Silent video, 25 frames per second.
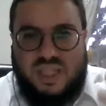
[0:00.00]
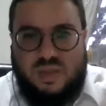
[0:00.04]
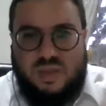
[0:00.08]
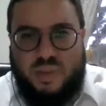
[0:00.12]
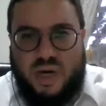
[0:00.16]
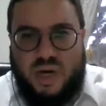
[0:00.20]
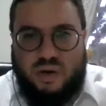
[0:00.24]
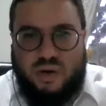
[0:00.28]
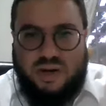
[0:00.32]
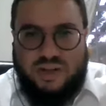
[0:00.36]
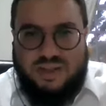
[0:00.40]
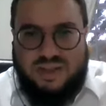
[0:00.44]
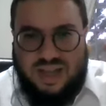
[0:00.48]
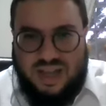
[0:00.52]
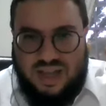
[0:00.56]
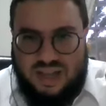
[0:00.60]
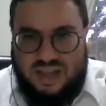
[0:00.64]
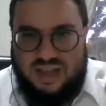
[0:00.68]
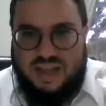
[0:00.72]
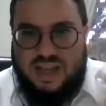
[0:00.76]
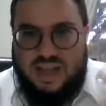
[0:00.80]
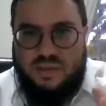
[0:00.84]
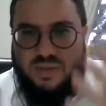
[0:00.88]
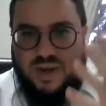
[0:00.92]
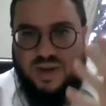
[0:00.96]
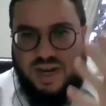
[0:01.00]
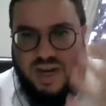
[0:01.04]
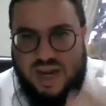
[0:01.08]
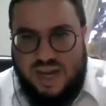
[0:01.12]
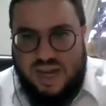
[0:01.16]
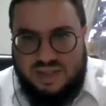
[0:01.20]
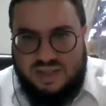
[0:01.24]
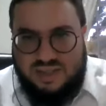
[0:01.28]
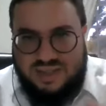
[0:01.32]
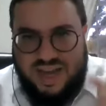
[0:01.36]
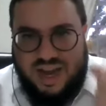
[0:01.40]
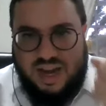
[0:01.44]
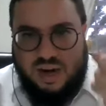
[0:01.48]
spirit
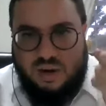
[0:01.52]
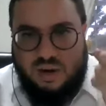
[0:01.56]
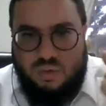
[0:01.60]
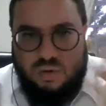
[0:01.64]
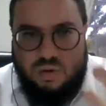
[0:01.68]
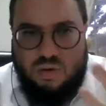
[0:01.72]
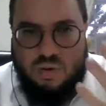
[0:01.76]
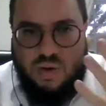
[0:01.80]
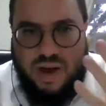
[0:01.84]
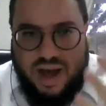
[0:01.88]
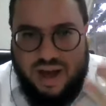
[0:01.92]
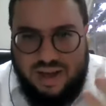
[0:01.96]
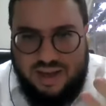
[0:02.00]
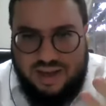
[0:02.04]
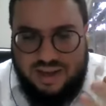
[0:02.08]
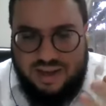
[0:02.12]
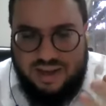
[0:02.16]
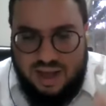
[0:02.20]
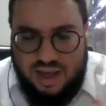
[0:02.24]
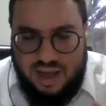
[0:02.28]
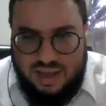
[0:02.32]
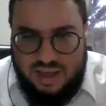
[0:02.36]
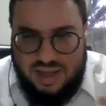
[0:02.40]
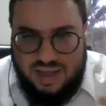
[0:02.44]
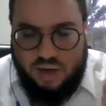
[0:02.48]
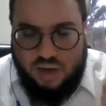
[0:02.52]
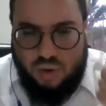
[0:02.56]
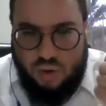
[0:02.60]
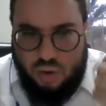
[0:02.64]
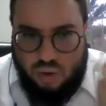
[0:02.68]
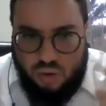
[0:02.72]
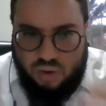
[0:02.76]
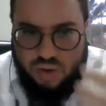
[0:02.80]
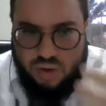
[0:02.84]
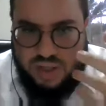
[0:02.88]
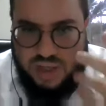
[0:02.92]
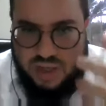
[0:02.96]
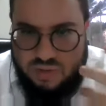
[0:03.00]
eliminates that ruach, that
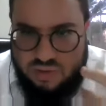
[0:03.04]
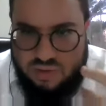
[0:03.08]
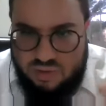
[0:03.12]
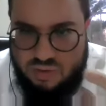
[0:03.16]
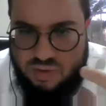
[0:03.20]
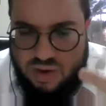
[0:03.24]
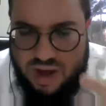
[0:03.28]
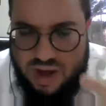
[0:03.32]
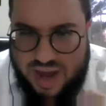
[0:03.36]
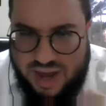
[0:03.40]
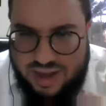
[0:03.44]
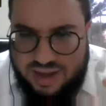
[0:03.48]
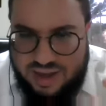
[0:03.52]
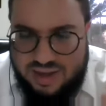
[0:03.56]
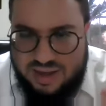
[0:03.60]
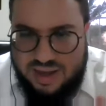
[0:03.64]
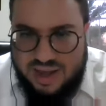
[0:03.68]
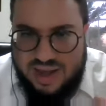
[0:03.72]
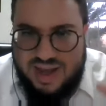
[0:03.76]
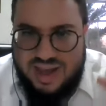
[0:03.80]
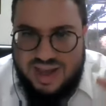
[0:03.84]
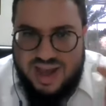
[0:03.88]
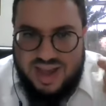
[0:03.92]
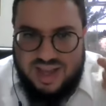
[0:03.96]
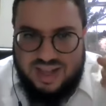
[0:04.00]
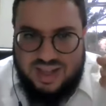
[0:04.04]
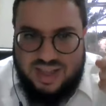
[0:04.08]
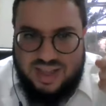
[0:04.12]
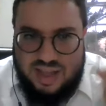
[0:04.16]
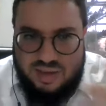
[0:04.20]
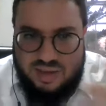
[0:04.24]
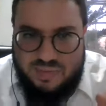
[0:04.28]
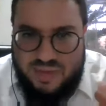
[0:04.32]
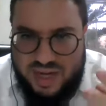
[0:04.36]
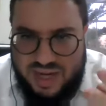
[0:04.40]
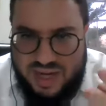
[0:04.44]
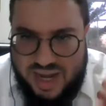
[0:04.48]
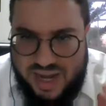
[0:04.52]
holy ruach,
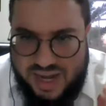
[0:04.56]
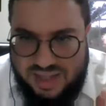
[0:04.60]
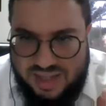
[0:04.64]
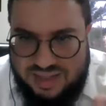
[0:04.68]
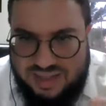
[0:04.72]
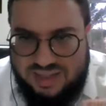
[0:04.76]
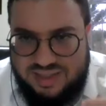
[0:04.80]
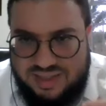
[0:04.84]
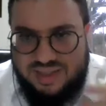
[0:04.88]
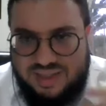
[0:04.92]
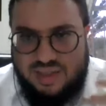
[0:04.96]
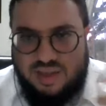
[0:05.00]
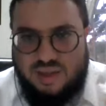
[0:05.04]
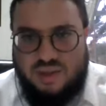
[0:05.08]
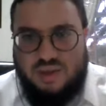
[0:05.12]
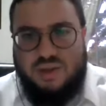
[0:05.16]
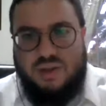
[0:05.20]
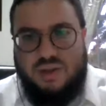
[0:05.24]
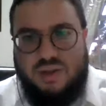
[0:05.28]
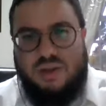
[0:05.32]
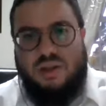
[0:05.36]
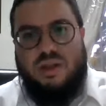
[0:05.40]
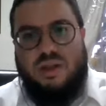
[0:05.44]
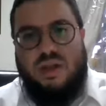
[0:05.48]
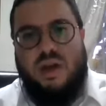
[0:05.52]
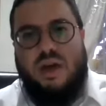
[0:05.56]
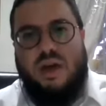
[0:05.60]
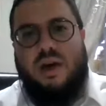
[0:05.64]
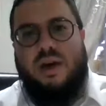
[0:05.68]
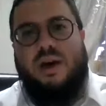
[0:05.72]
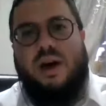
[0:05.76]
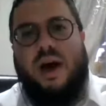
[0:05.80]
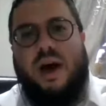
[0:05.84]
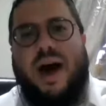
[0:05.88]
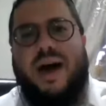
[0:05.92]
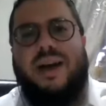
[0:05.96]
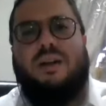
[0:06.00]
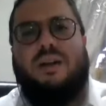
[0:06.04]
eliminates
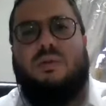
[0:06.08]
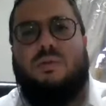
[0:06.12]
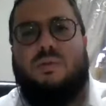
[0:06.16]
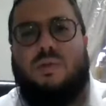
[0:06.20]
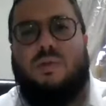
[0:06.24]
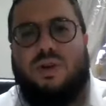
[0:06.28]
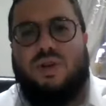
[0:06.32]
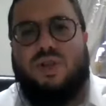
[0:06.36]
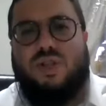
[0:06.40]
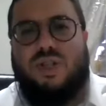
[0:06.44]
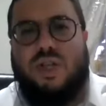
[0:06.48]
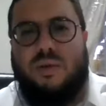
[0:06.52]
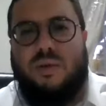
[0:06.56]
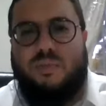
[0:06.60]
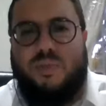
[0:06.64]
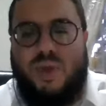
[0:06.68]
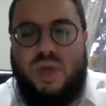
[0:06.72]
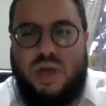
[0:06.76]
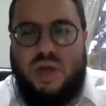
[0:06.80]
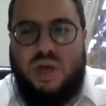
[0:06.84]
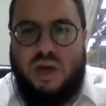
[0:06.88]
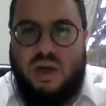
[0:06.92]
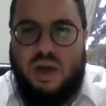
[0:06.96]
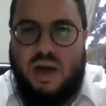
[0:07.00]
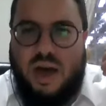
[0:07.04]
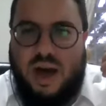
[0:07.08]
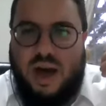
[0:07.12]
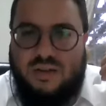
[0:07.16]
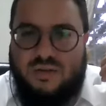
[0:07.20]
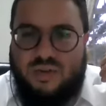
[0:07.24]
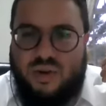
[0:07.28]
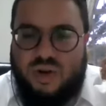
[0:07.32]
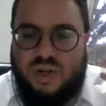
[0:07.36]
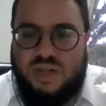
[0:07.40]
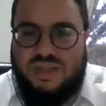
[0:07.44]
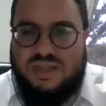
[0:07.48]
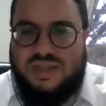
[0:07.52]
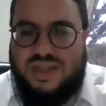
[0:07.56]
the idol worship, the
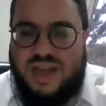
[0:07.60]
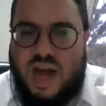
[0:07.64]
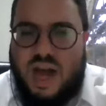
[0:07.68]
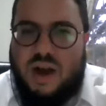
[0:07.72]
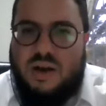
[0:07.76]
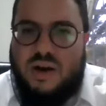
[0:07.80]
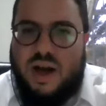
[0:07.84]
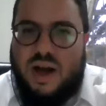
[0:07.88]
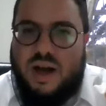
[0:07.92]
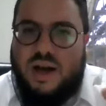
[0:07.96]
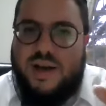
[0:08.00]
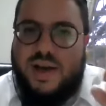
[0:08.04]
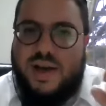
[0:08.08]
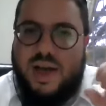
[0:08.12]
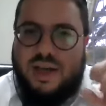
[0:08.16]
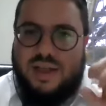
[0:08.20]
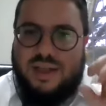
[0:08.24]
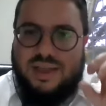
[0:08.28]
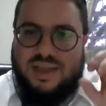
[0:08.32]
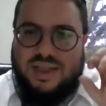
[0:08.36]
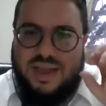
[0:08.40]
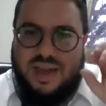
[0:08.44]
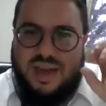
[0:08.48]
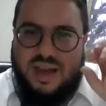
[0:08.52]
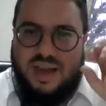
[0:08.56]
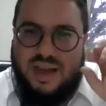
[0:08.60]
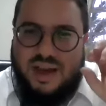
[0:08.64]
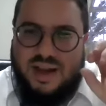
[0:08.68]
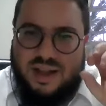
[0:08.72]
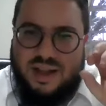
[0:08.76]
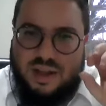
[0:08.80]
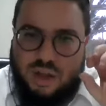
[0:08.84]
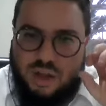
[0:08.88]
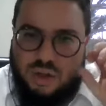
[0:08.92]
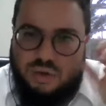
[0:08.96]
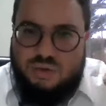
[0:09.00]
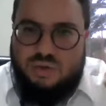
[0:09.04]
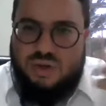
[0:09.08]
avodah zarah, the
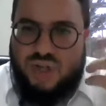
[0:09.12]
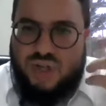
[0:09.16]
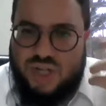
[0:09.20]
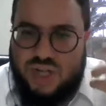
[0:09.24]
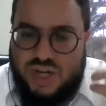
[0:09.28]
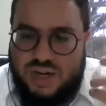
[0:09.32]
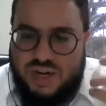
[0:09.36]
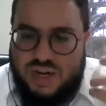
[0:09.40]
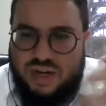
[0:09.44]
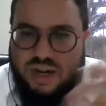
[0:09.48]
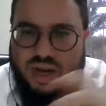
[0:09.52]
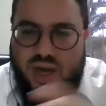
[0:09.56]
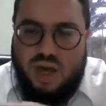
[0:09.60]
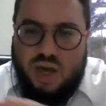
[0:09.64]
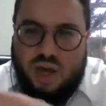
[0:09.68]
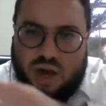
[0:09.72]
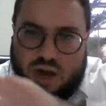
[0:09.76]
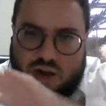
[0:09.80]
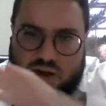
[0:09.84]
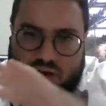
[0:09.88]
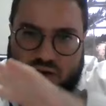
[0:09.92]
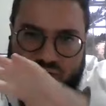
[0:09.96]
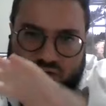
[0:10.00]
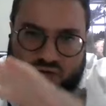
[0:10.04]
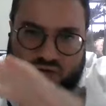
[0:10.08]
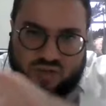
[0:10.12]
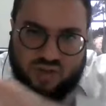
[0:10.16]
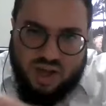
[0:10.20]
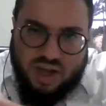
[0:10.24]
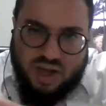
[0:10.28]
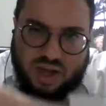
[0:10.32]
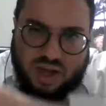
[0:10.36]
illusion of